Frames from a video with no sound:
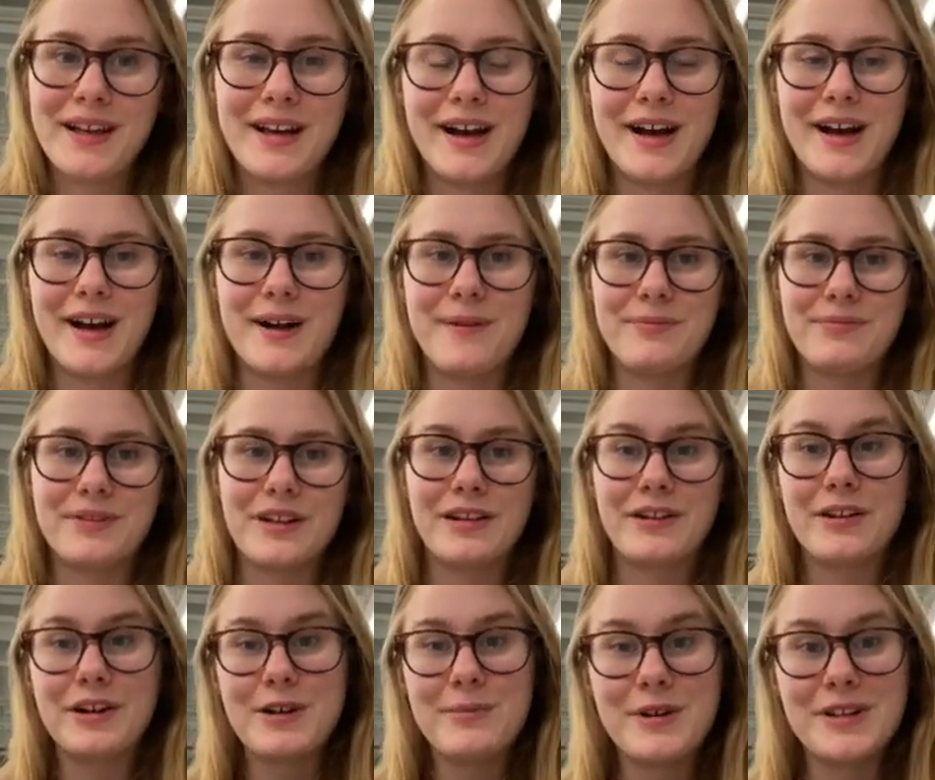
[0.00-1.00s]
The
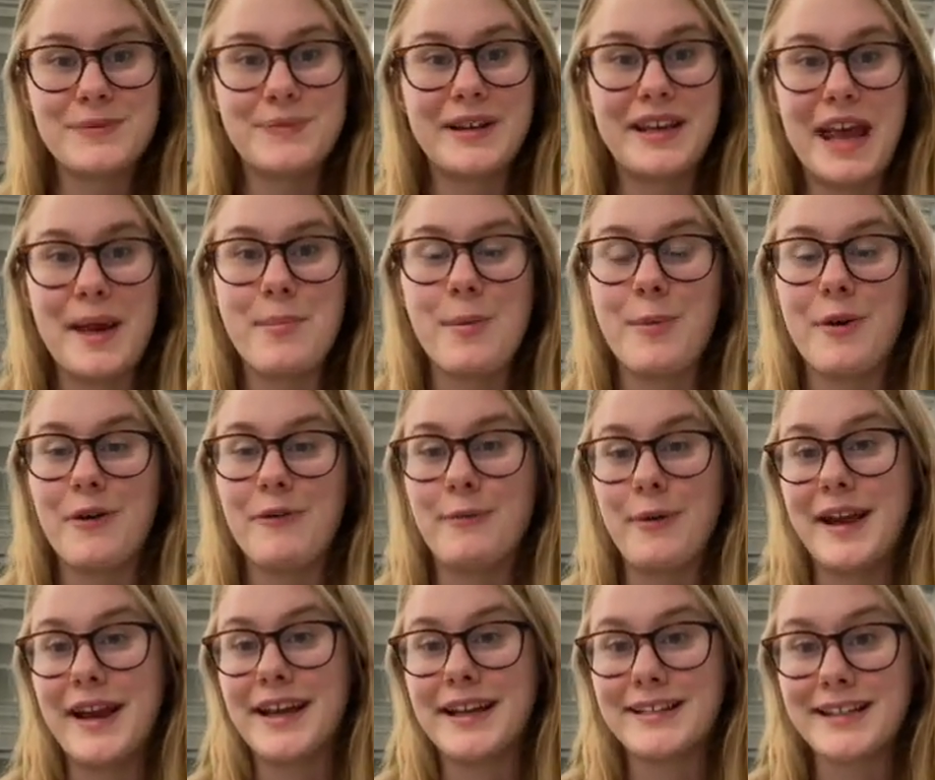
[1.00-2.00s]
learner must be capable of
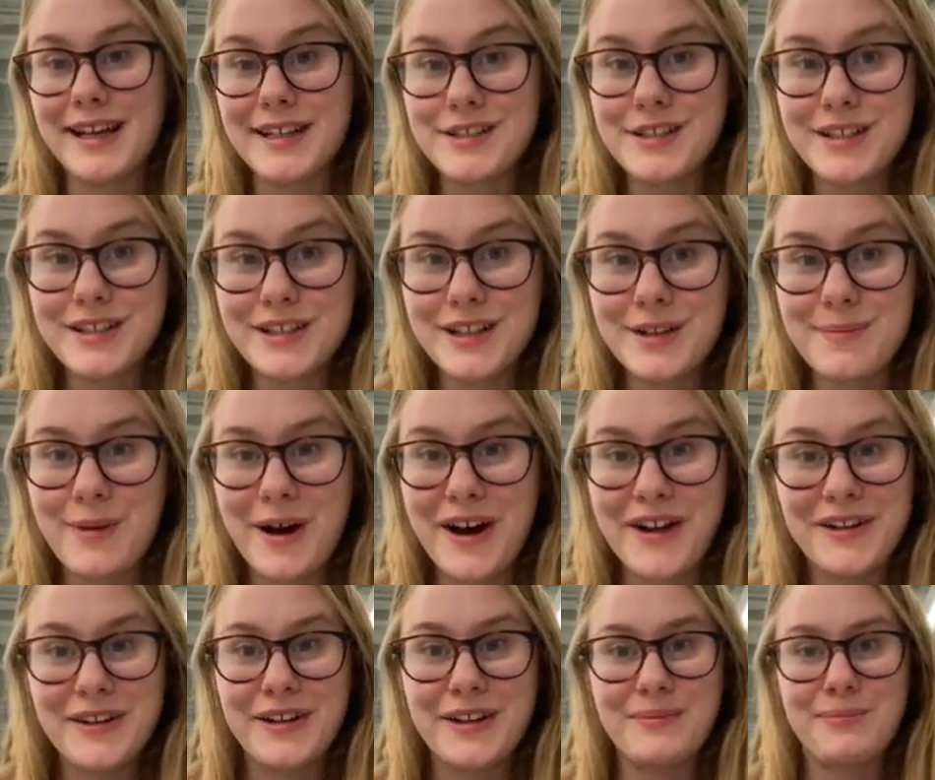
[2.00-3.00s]
paying attention to the
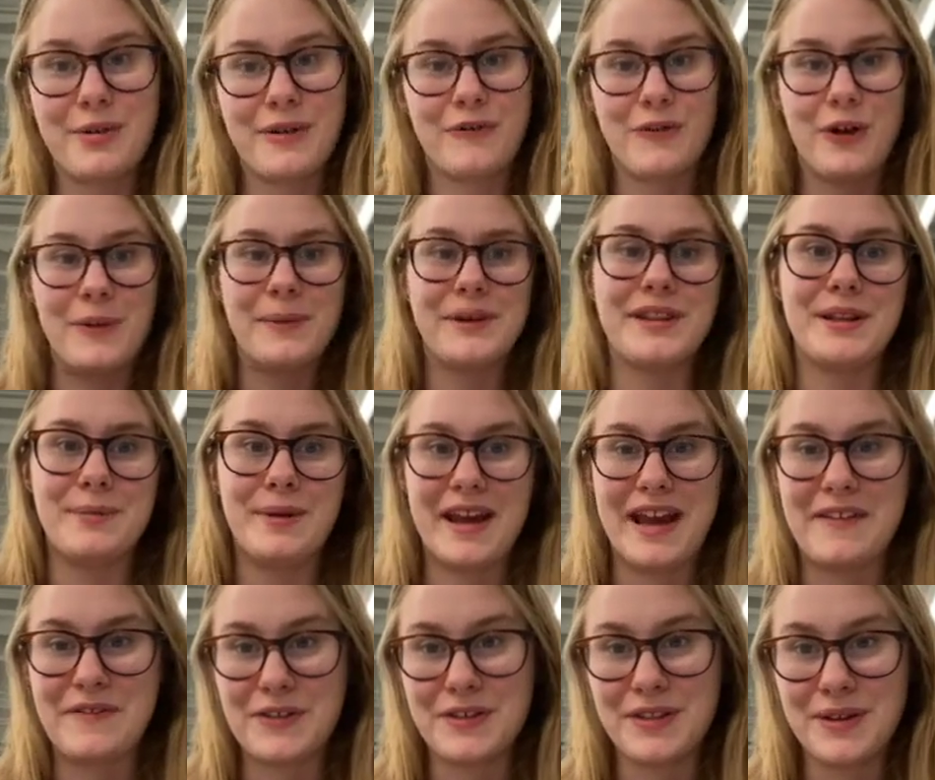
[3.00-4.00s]
model and performing the
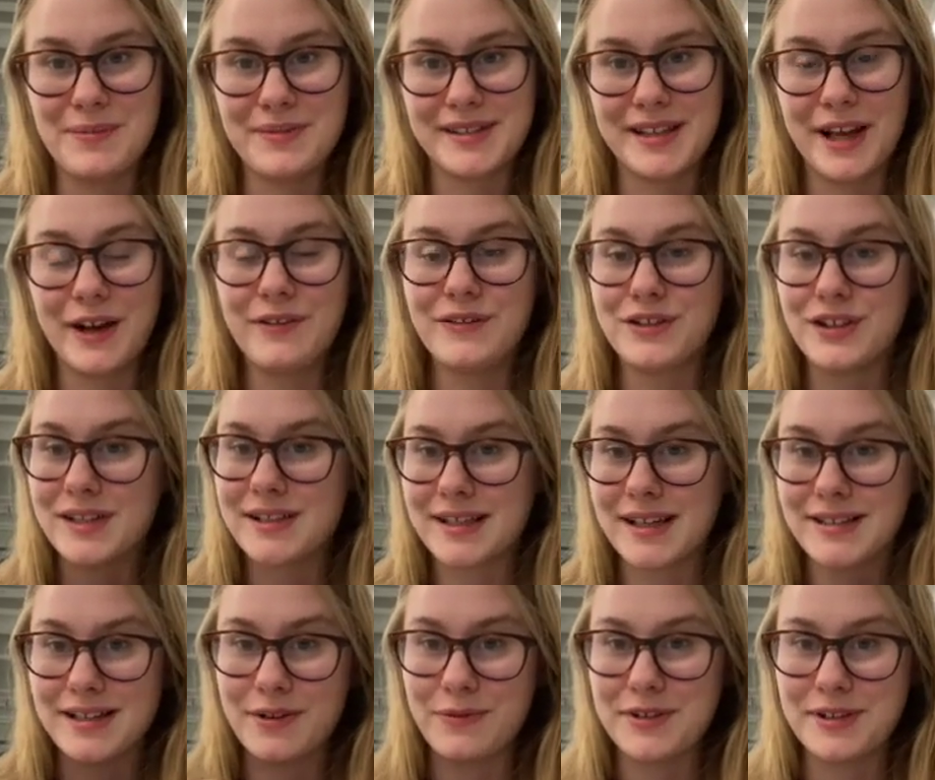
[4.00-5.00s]
behavior themselves just
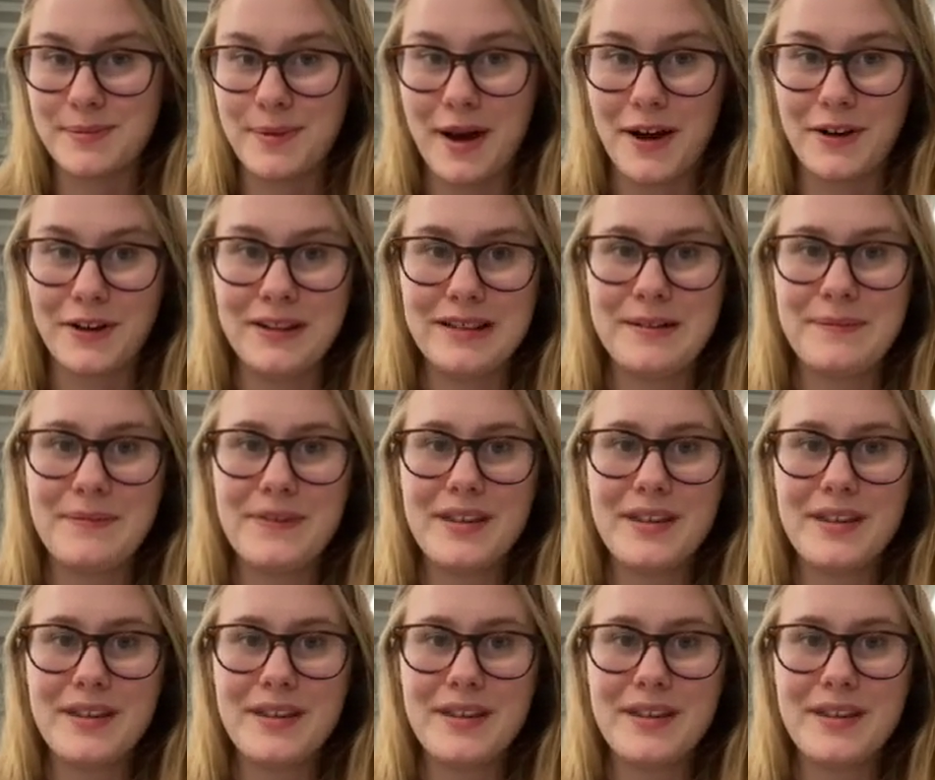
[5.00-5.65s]
as it was modeled.